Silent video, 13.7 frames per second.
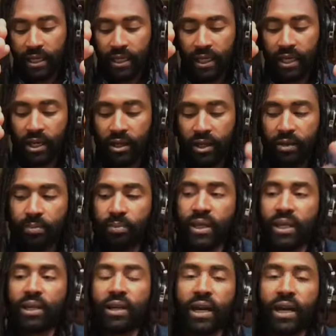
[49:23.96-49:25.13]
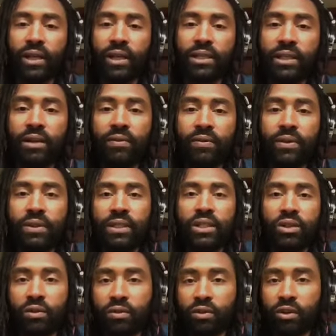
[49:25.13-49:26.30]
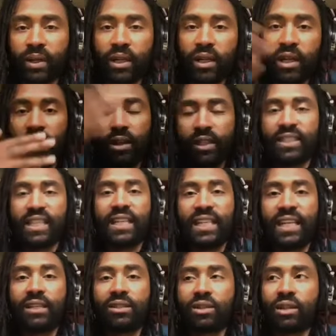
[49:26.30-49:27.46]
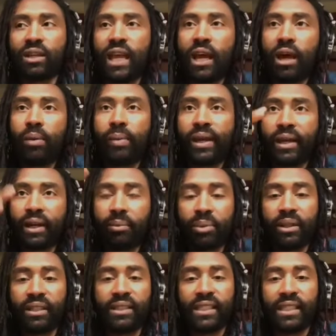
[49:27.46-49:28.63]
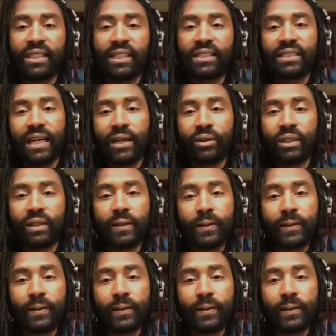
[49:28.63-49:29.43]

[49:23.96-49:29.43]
You know, but you know how it is. You said you were a filmmaker. You get all these ideas, and you're like, how am I going to put these ideas out there?